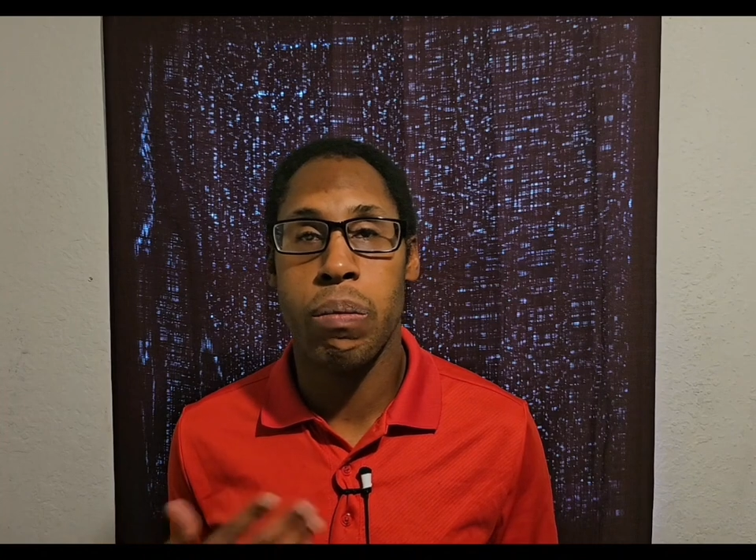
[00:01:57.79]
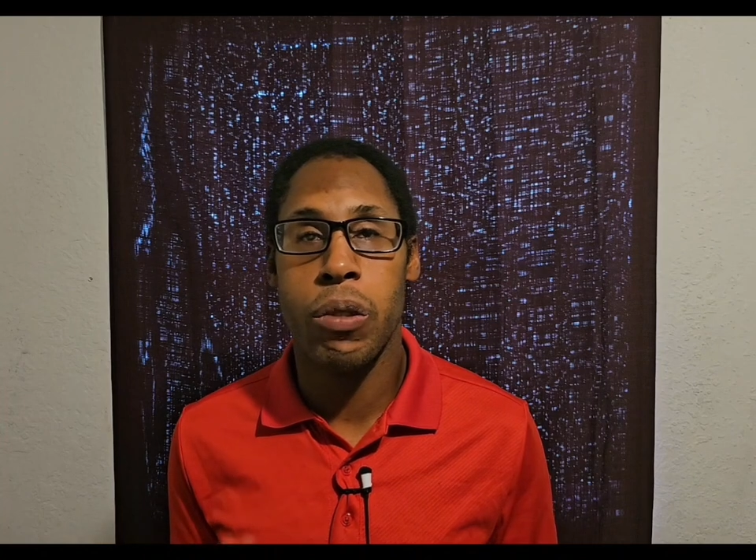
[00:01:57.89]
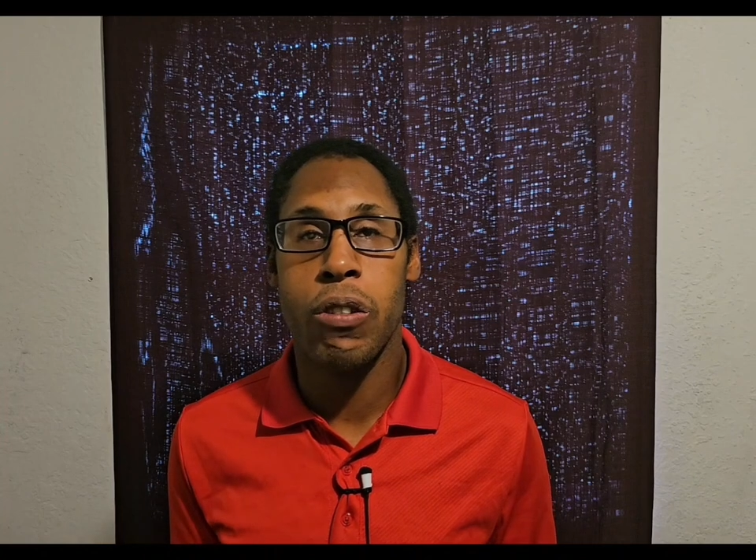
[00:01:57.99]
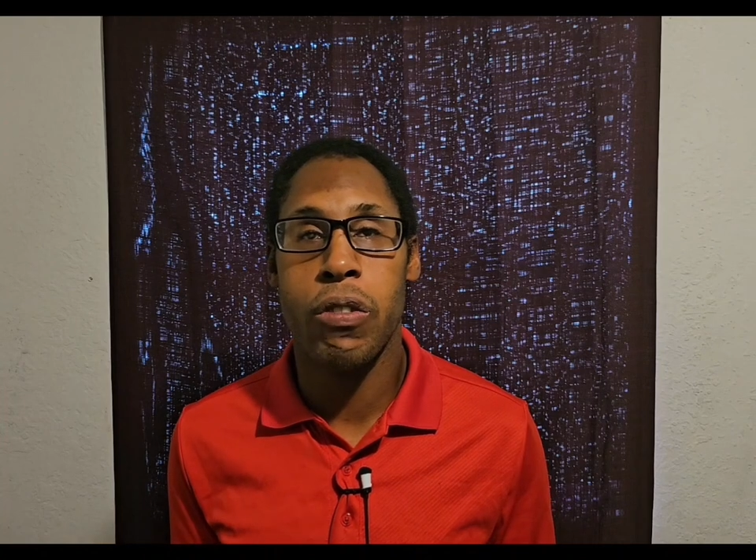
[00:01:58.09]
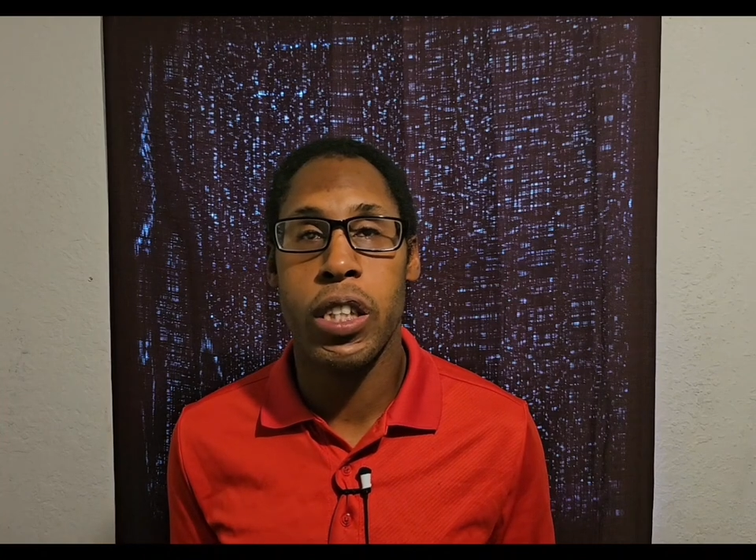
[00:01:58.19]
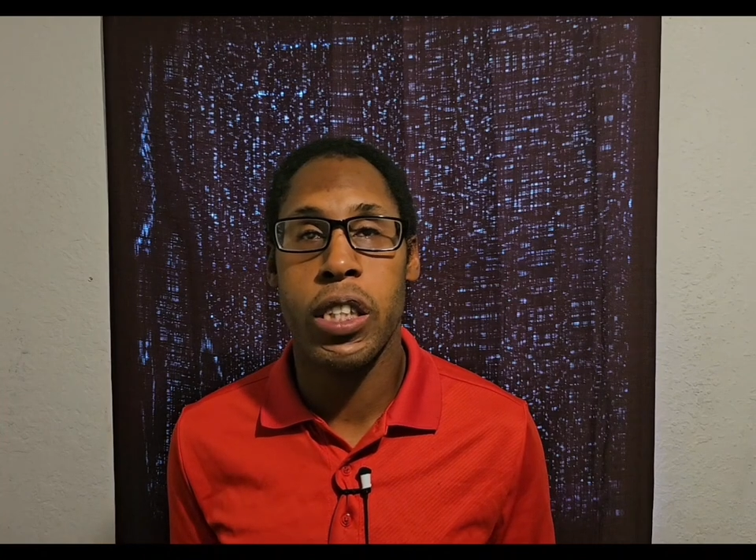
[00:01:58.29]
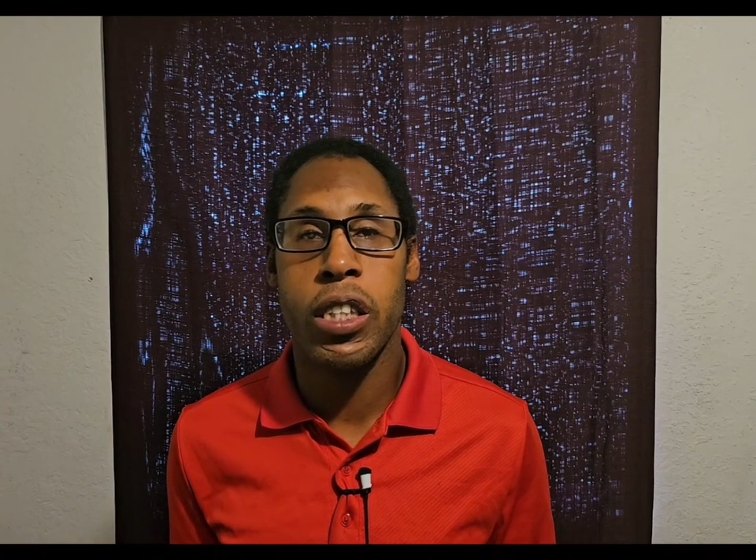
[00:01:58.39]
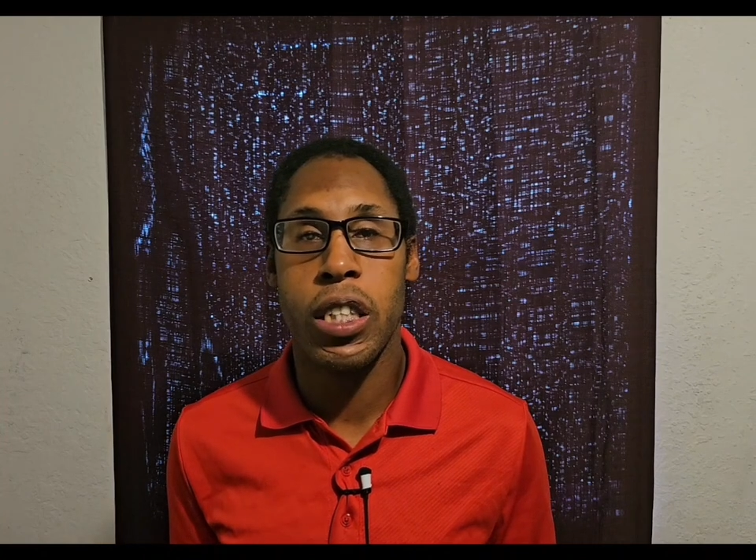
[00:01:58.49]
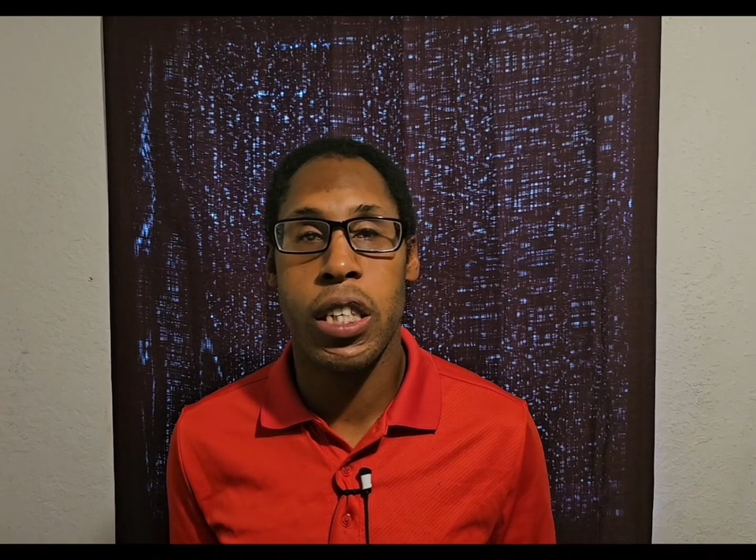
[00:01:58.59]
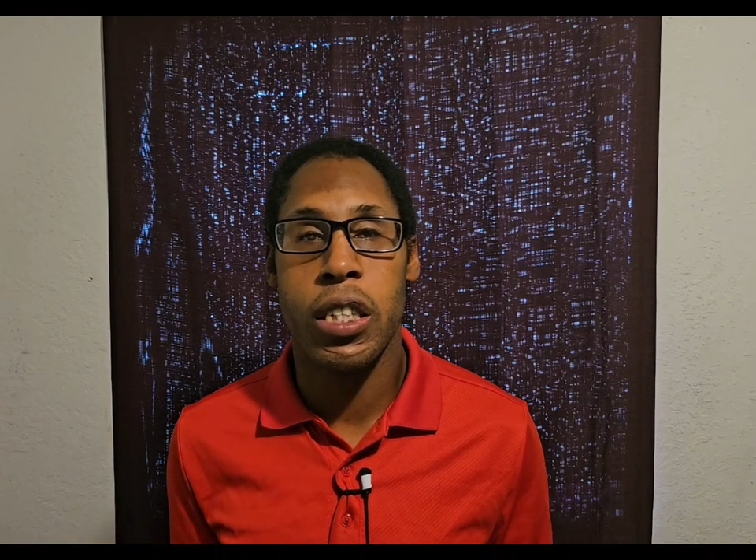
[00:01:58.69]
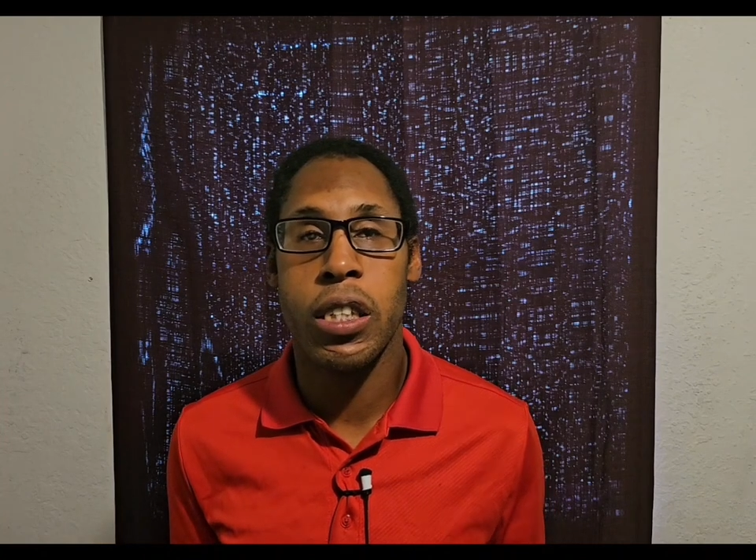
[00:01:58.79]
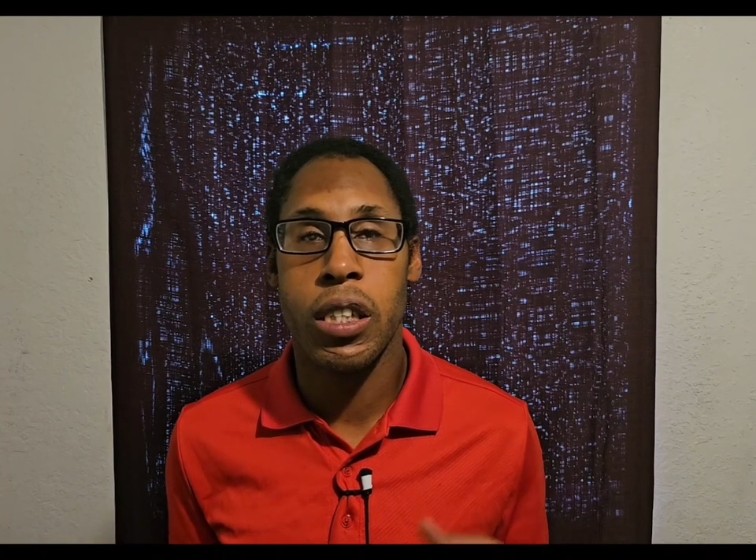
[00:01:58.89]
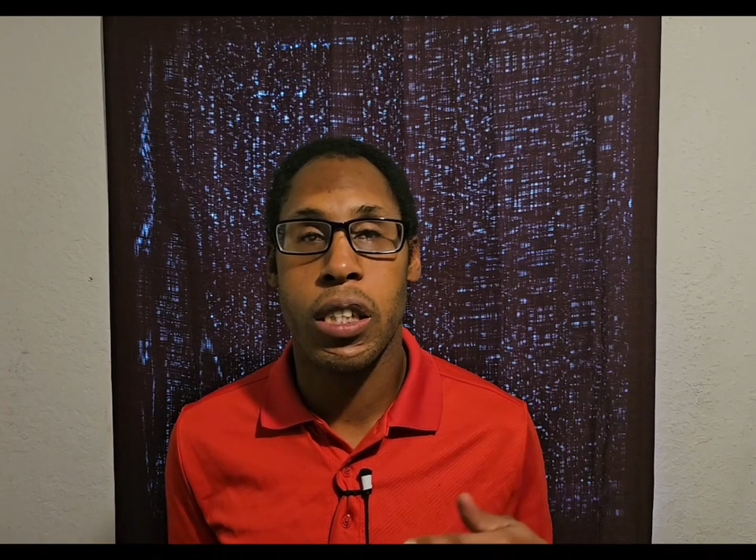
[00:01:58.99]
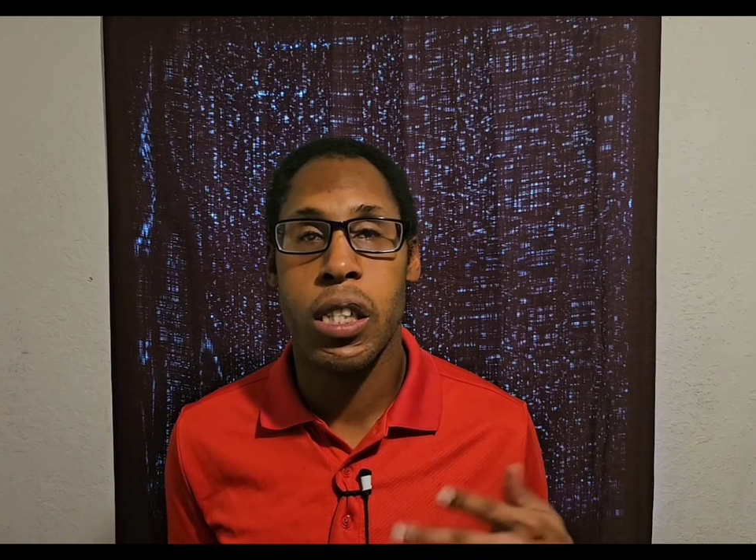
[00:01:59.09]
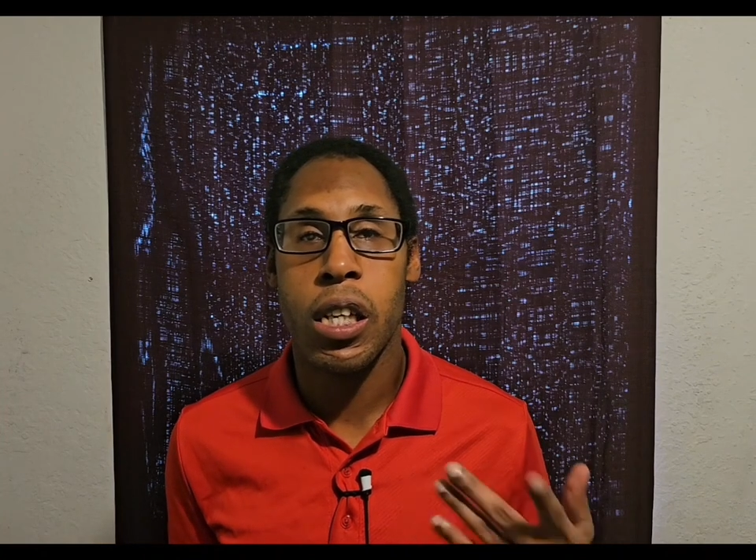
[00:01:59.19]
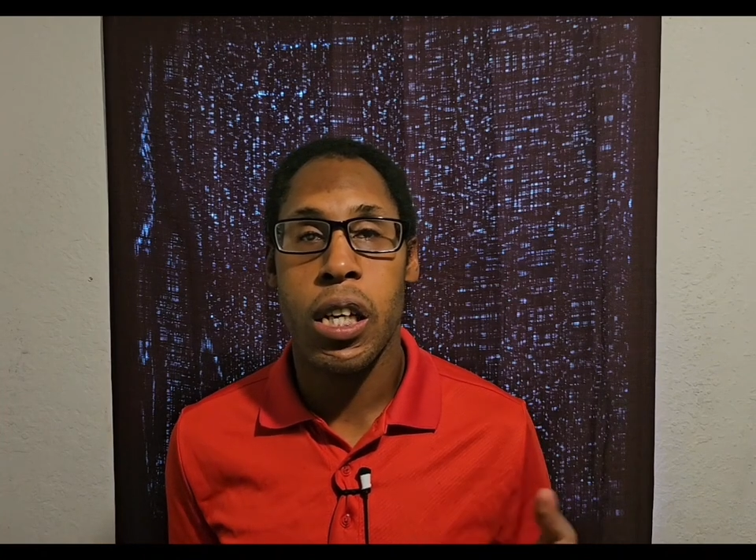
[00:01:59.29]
movies and,